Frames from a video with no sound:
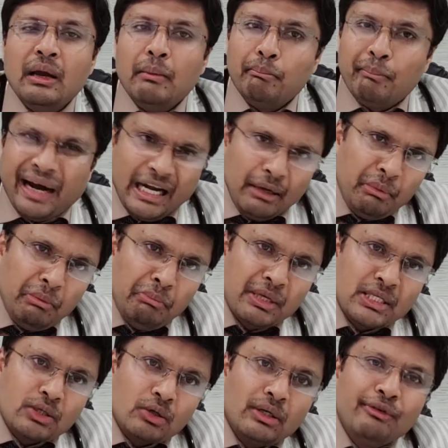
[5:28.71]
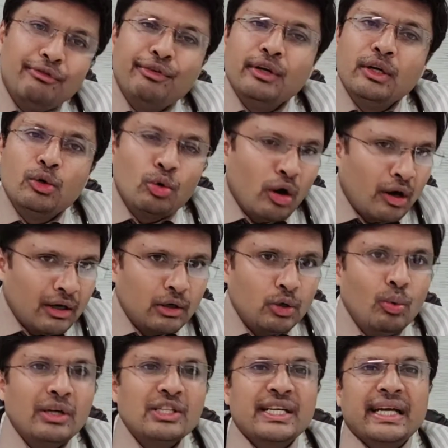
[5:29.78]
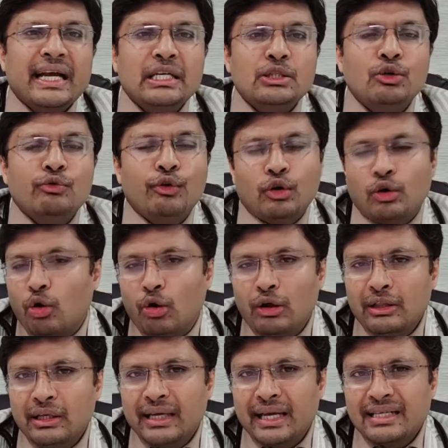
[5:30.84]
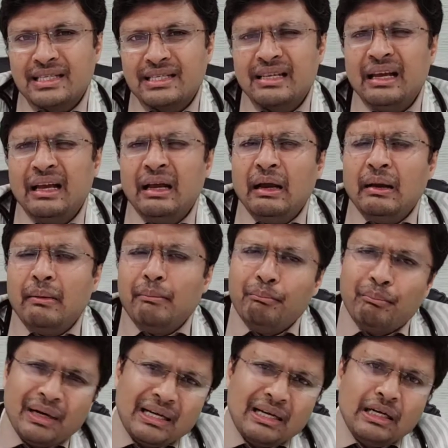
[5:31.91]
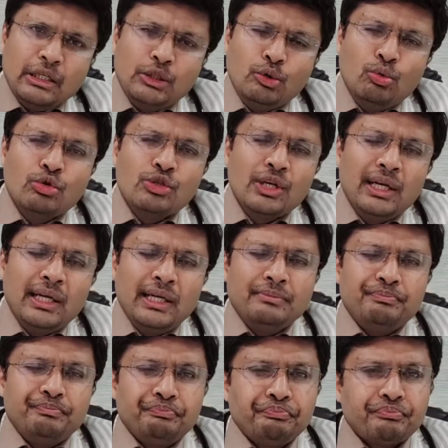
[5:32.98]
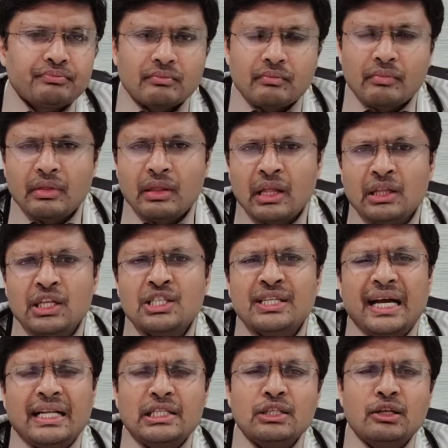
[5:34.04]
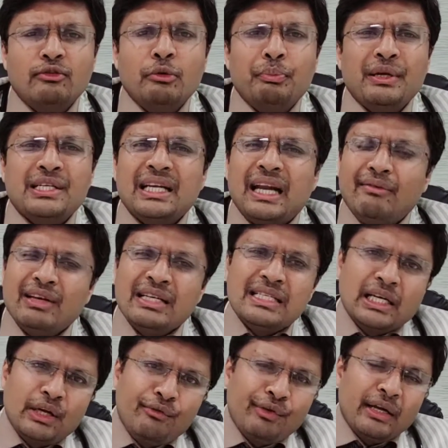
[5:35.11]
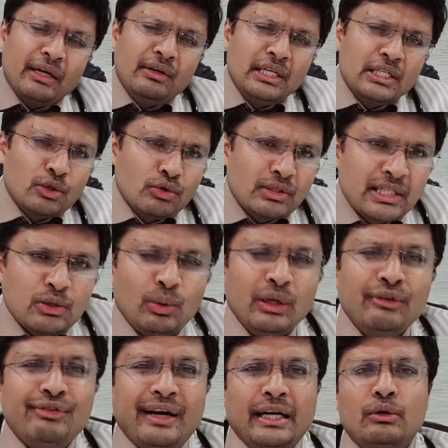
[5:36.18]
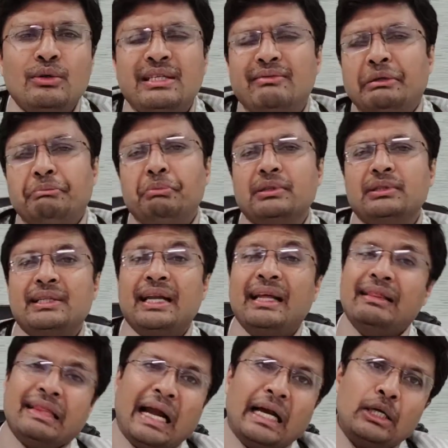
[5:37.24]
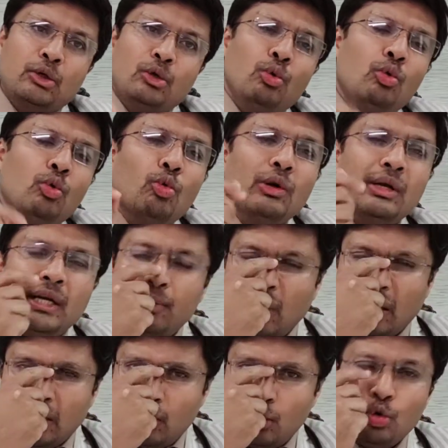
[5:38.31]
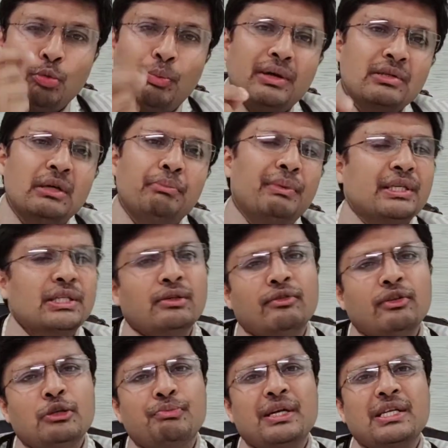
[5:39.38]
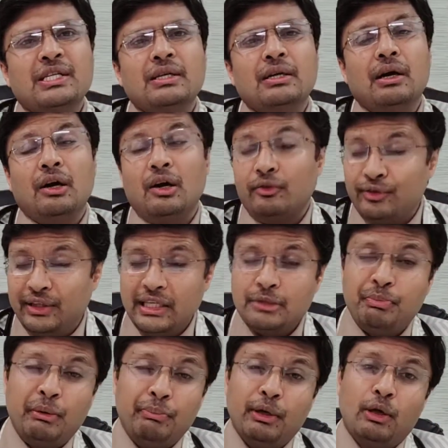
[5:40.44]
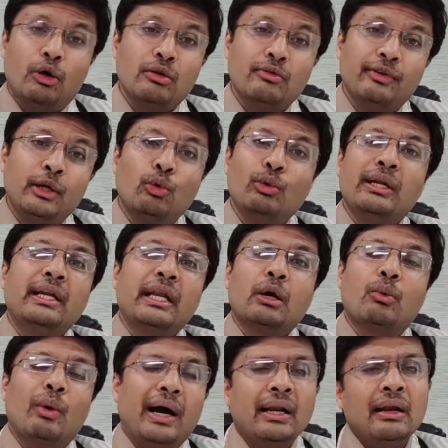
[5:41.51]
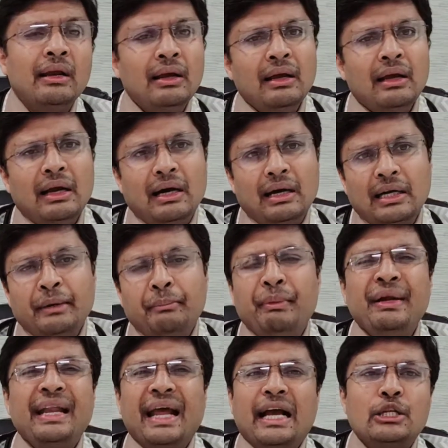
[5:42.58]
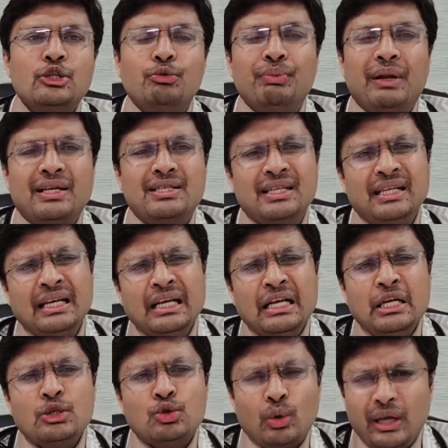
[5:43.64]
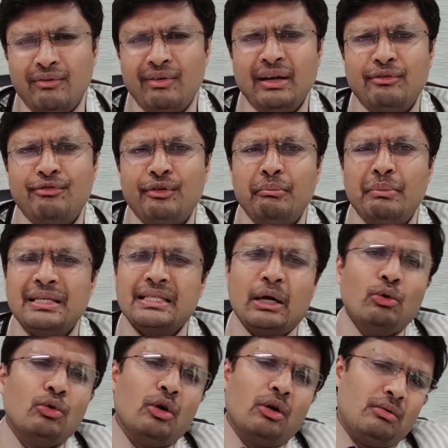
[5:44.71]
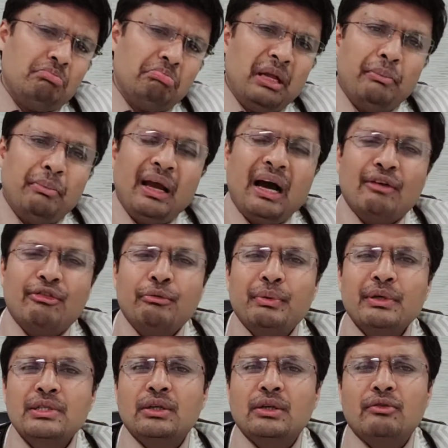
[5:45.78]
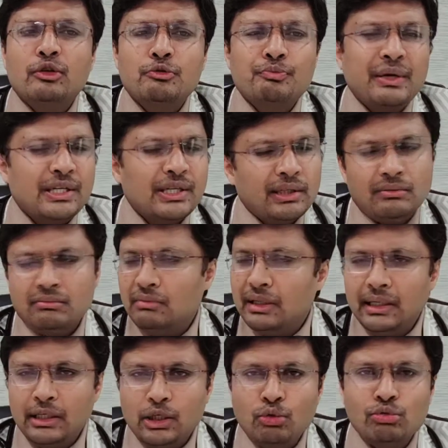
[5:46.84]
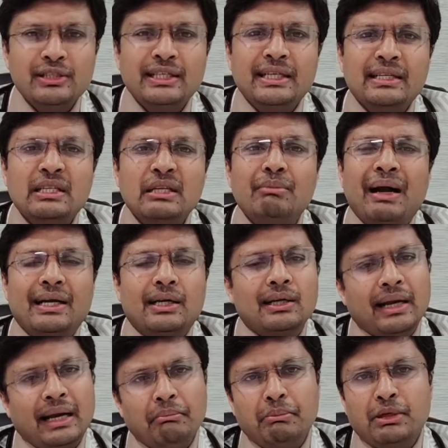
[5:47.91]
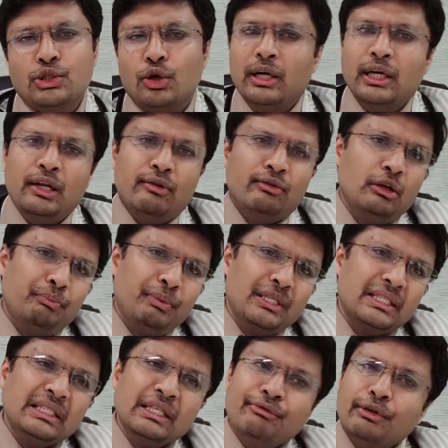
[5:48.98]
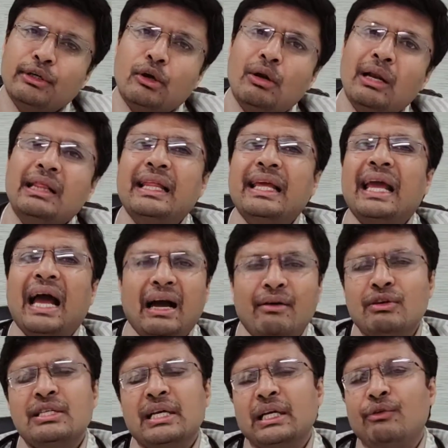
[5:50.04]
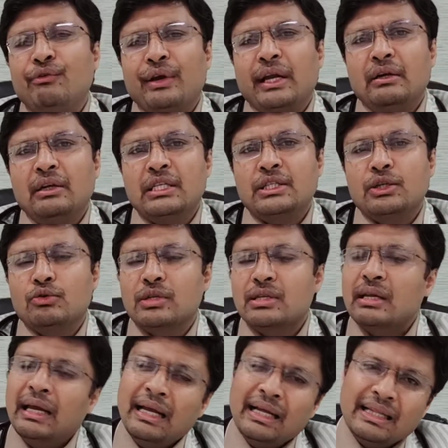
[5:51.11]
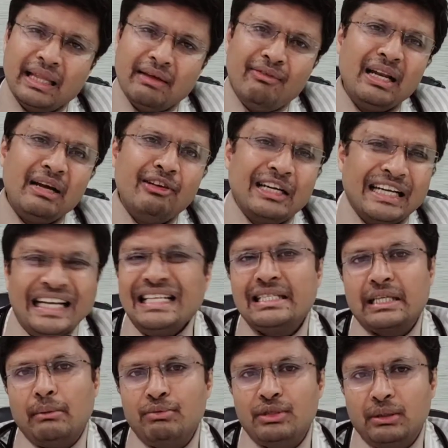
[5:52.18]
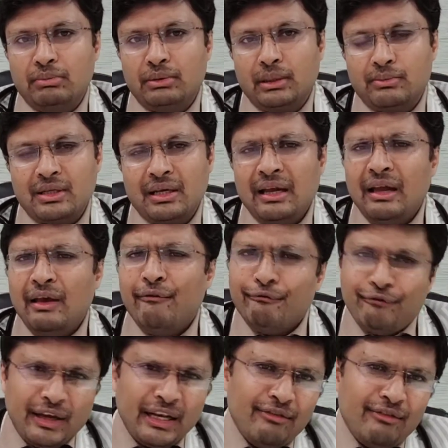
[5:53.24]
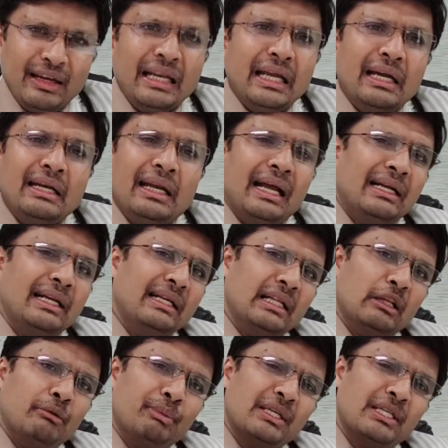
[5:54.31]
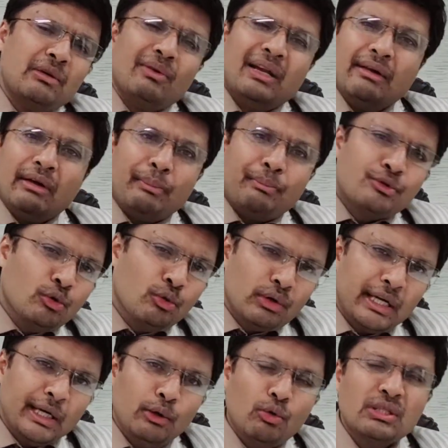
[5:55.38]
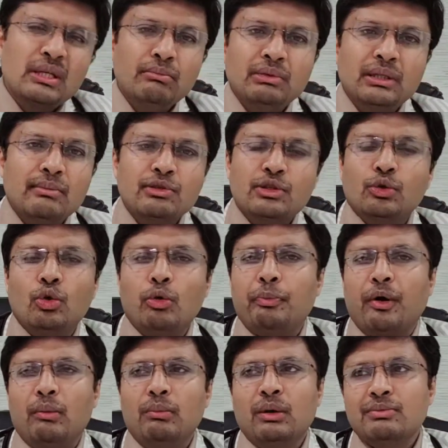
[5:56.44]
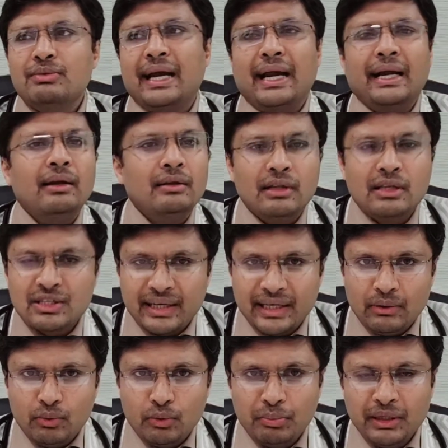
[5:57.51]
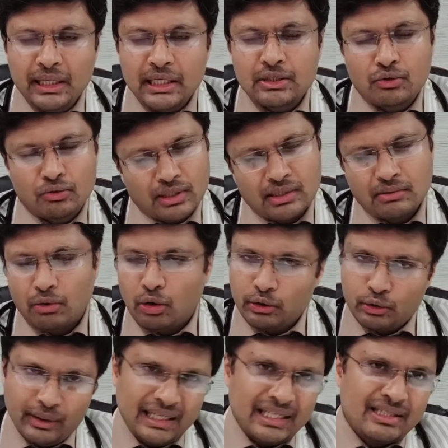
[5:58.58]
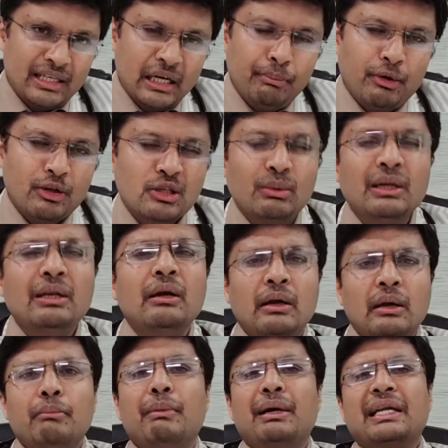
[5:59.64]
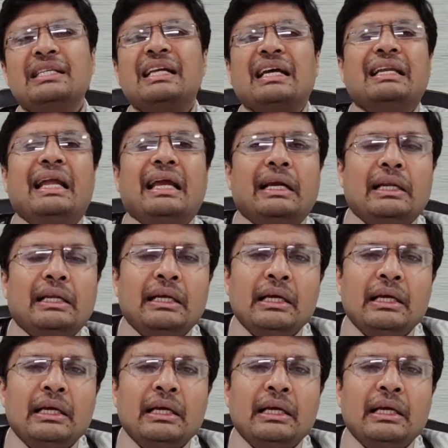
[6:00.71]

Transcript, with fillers: might be missed if we do not do a check angio for all the cases. But usually the chances of the patient having significant wrist is only 5 to 7 percent and that too only 1 or 2 percent patient of this patient of these people will only require a repeat angioplasty. So even if we miss out on maybe half a percent of this patient, it usually doesn't matter and majority of the patients, if at all they have a significant restenosis, they will have at least some symptoms. Very, very unlikely that the patient will have absolutely no symptoms, no problems and the stent would be restenosis, although it is still possible, but is unlikely.